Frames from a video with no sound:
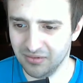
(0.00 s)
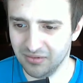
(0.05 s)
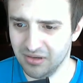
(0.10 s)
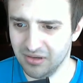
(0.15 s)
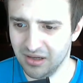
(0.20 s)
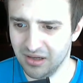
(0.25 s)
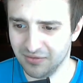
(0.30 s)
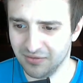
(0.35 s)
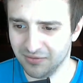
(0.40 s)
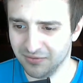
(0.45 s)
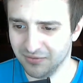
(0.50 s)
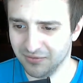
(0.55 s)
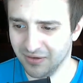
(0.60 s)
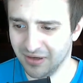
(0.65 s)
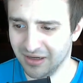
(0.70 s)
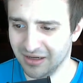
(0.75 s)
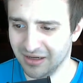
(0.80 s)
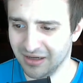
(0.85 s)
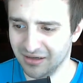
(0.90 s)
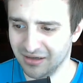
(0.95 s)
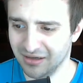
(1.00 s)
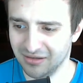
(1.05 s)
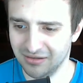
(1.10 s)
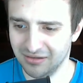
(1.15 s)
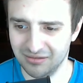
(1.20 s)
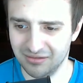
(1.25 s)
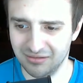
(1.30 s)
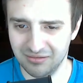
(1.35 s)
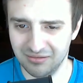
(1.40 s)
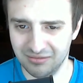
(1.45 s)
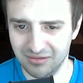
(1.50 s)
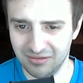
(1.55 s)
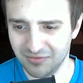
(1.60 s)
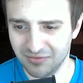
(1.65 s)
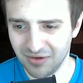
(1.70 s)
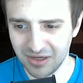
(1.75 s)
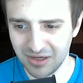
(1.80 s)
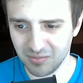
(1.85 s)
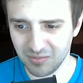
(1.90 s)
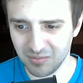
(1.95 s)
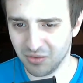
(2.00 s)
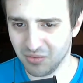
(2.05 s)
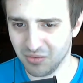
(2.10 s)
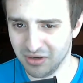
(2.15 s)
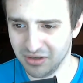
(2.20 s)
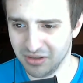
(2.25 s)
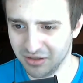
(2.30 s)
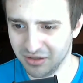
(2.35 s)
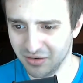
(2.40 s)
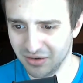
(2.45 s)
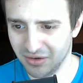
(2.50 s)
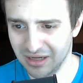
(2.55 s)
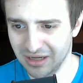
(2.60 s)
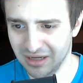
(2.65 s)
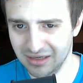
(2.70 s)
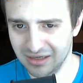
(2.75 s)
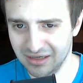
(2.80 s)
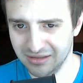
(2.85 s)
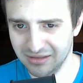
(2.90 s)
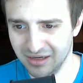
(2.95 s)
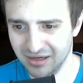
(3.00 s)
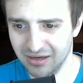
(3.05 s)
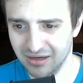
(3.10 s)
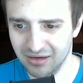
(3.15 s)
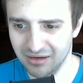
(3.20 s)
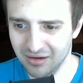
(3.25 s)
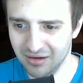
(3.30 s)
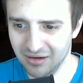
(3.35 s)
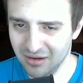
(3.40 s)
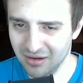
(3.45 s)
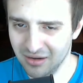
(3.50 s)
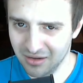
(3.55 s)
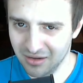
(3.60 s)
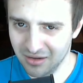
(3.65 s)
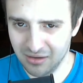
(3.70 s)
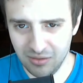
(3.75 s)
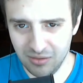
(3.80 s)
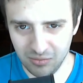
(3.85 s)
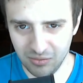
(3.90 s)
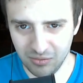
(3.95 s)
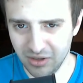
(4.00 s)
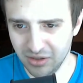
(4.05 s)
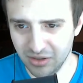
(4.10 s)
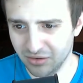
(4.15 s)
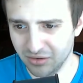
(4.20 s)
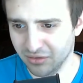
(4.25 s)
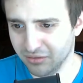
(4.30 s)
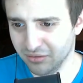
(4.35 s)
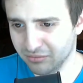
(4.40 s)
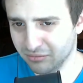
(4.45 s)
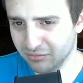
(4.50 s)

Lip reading: Facebook wanted to go ahead and say, we're either